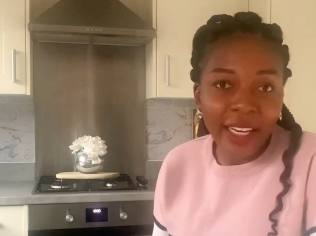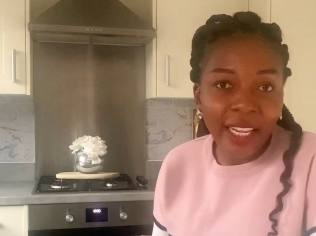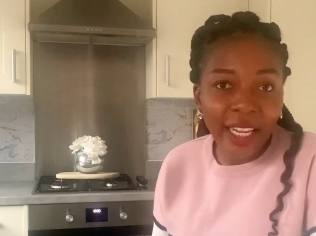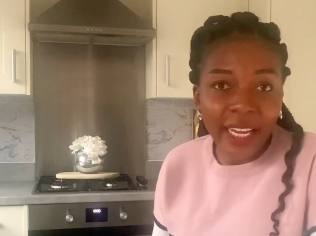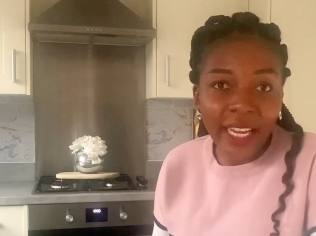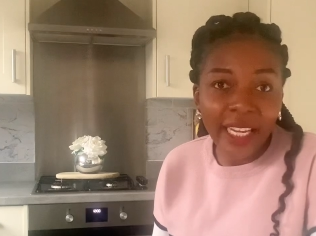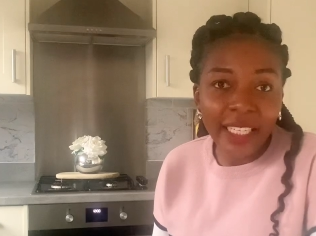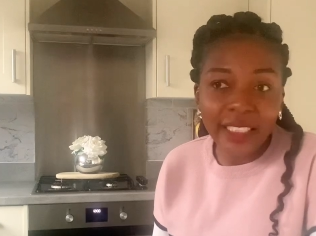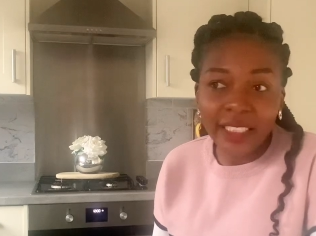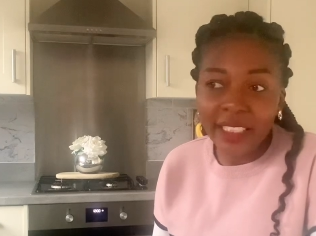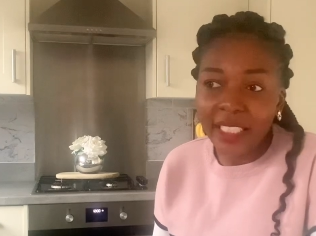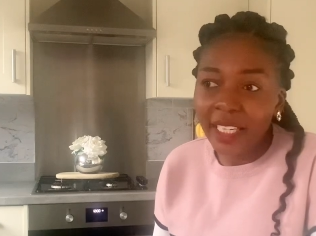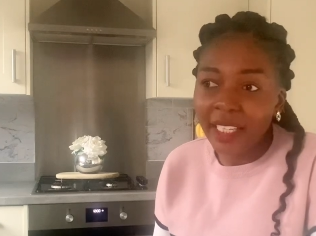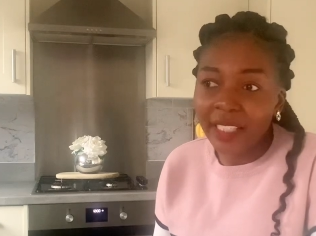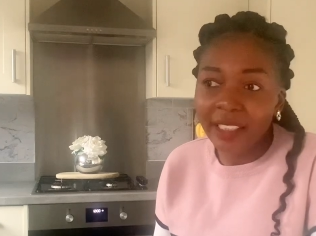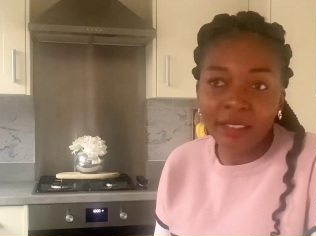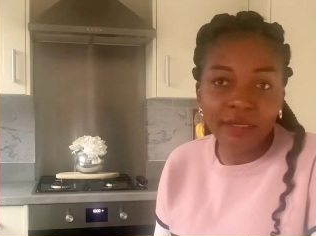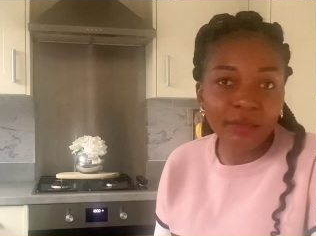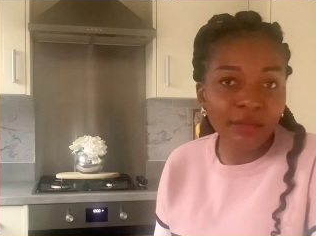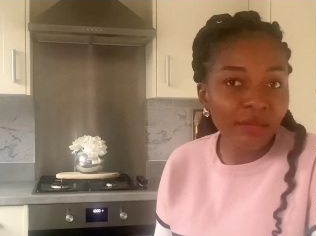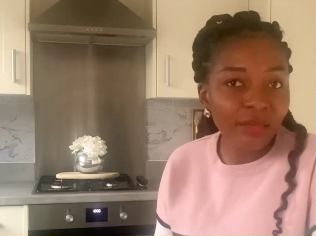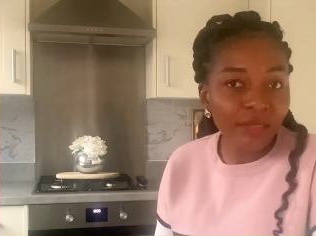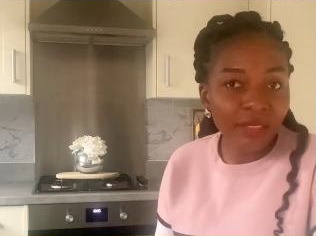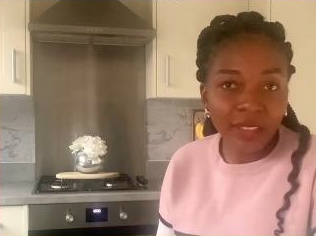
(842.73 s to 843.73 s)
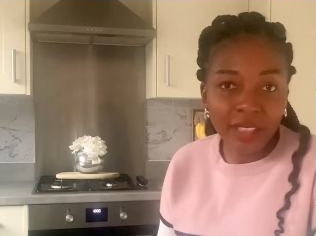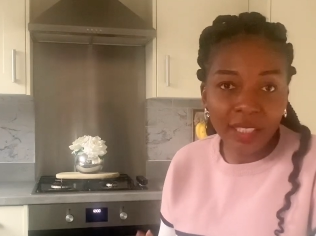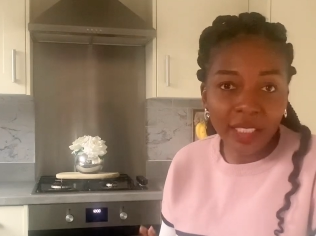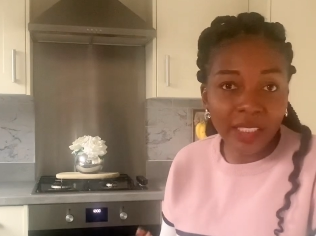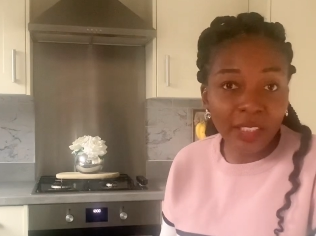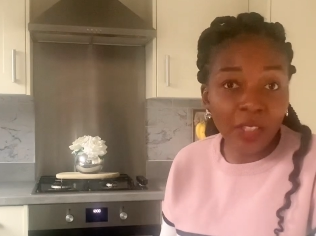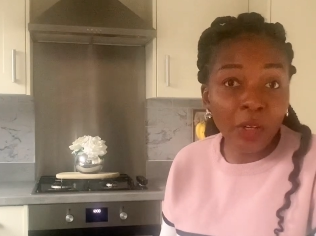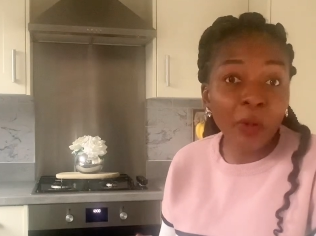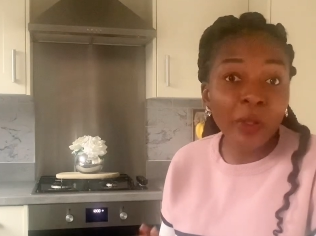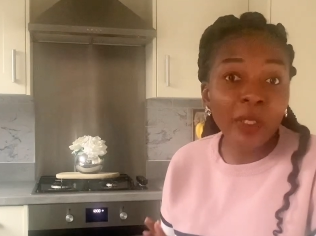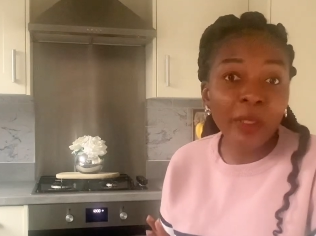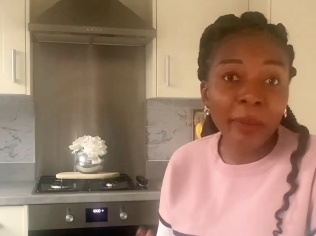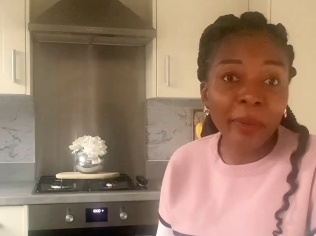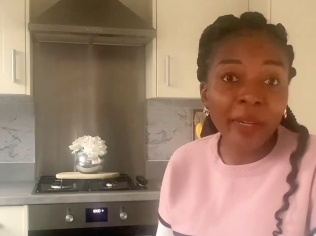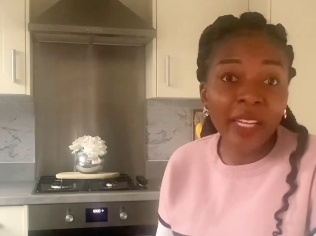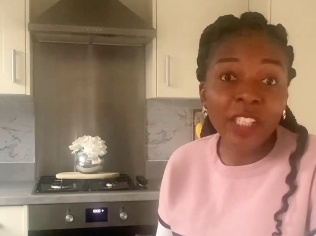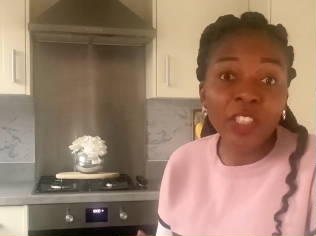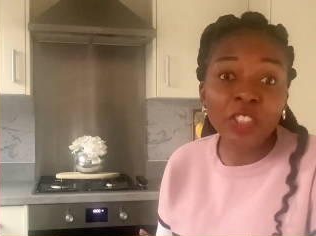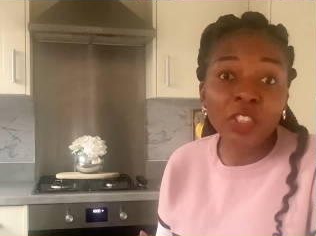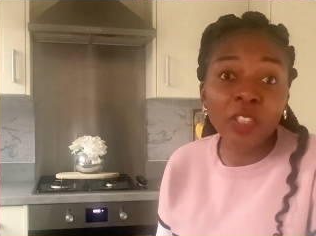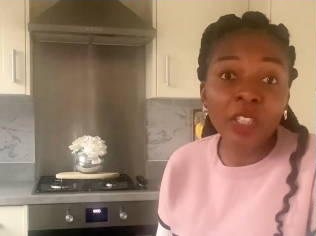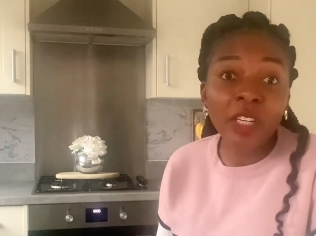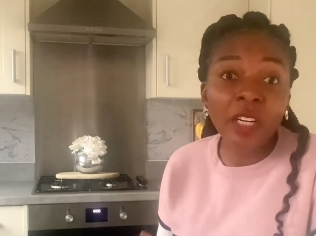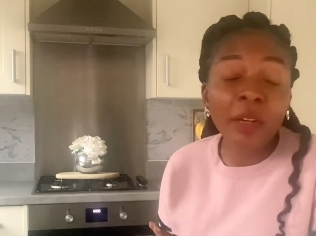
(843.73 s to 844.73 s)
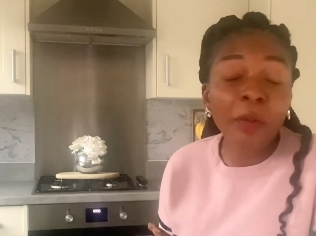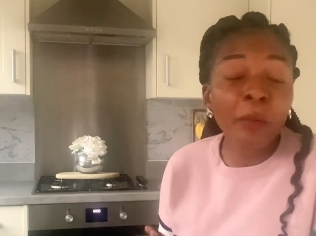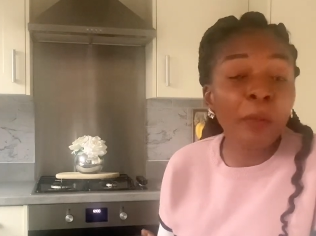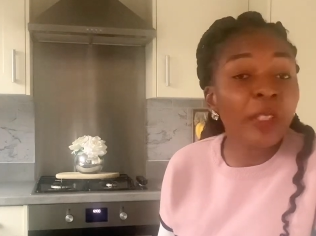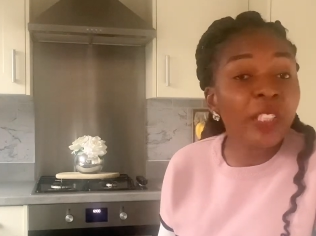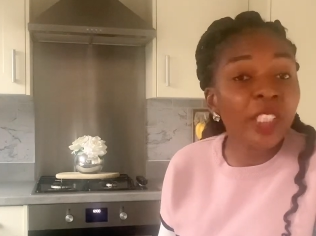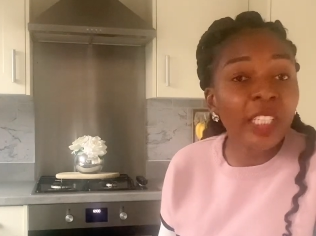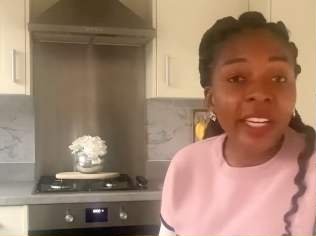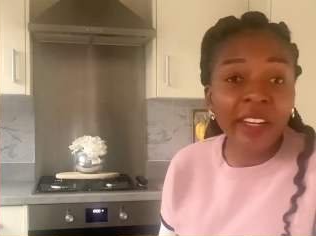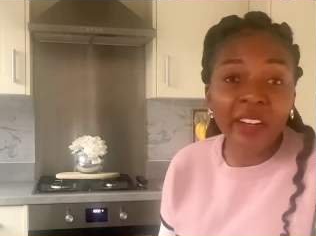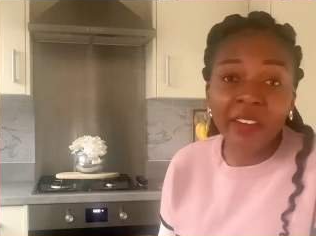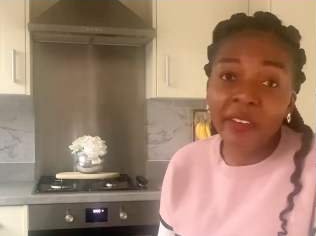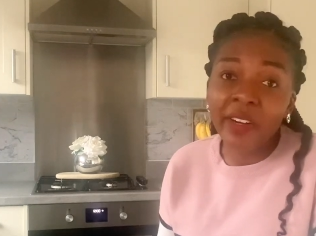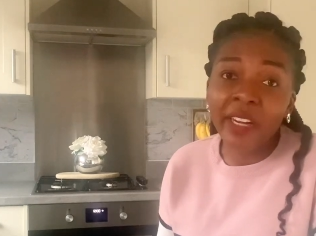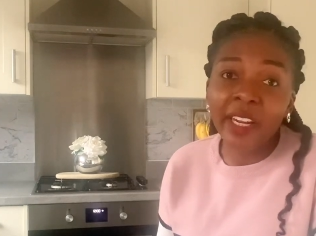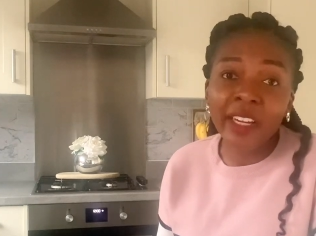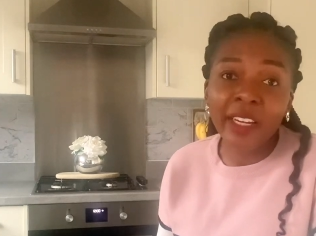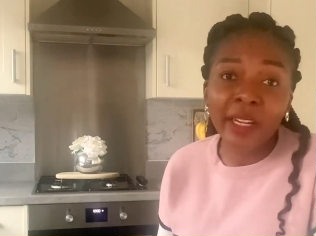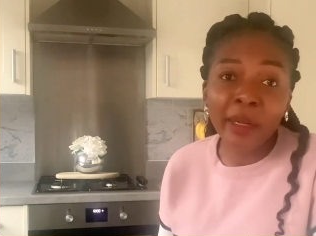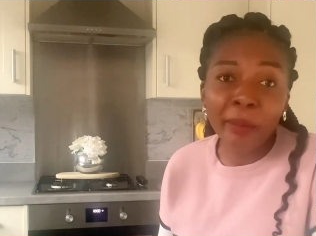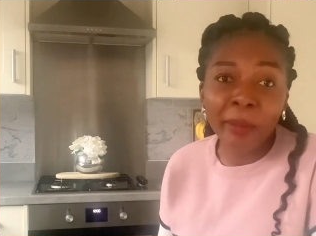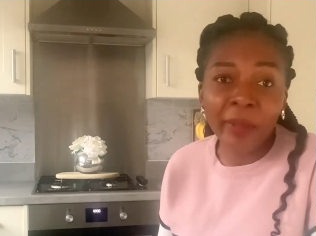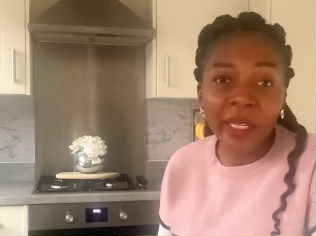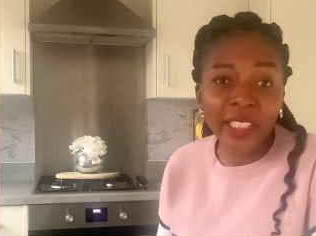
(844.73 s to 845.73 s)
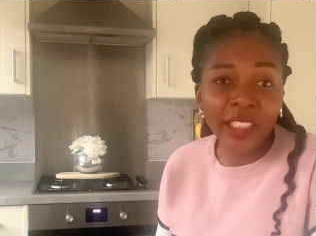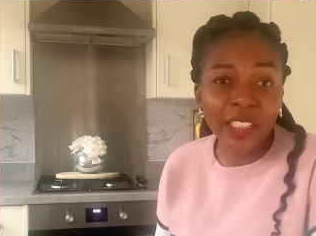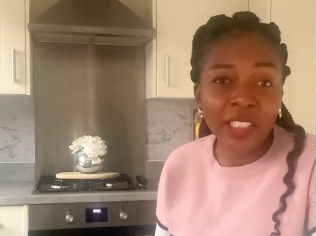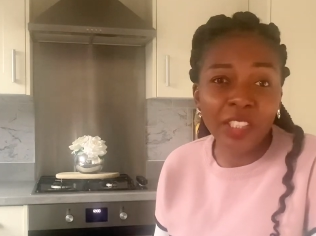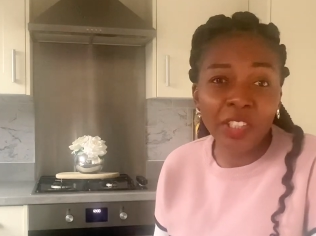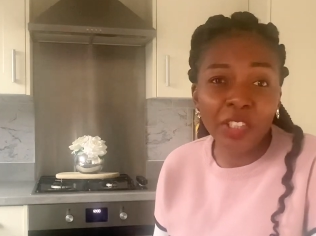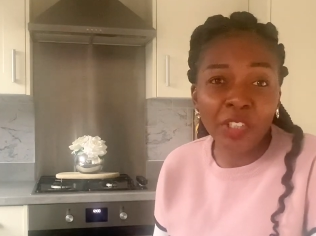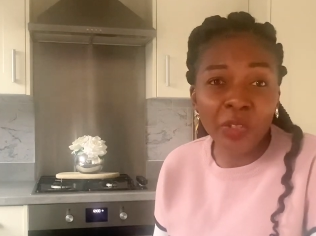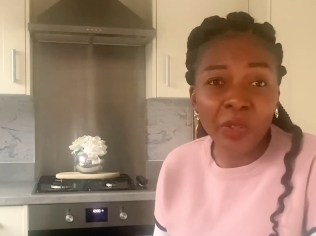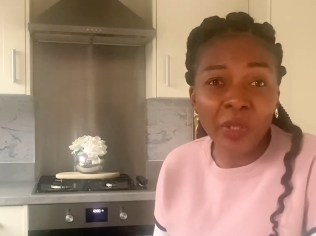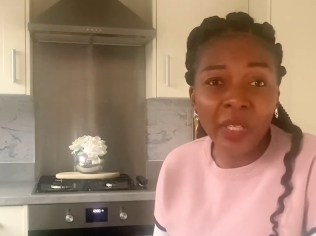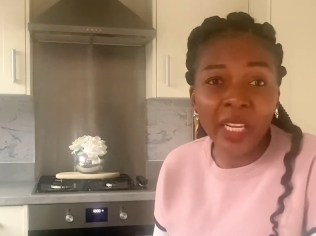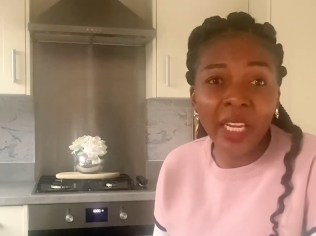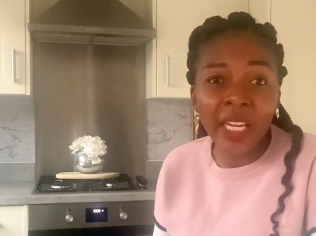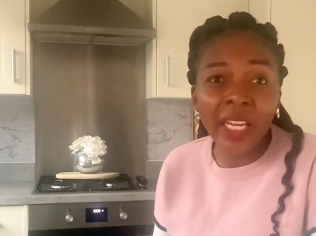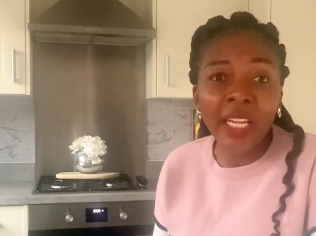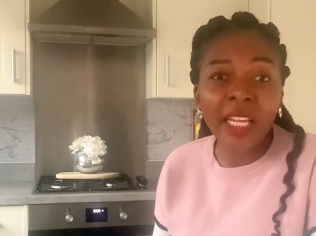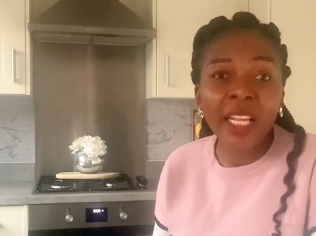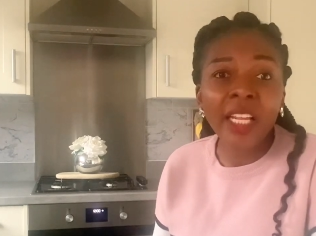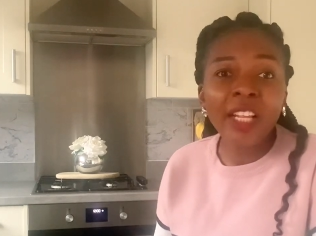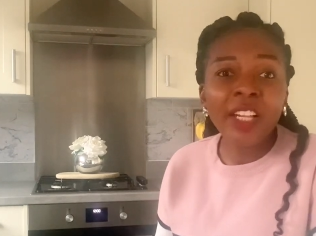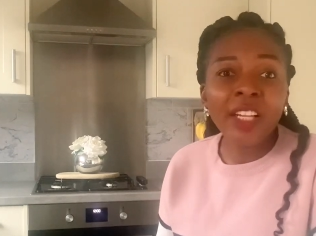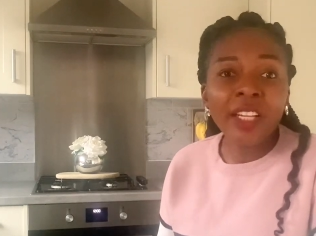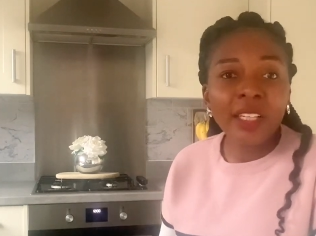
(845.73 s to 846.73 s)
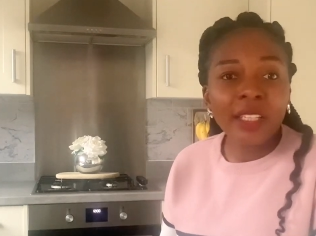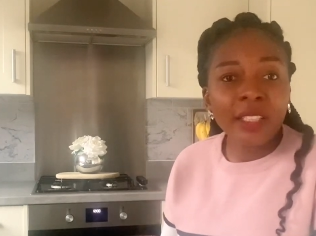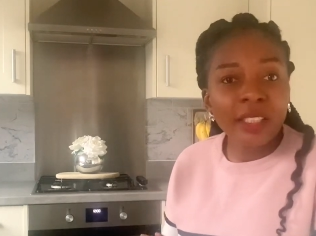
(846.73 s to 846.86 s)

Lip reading: like I said, it all depends on which area you're based in the UK.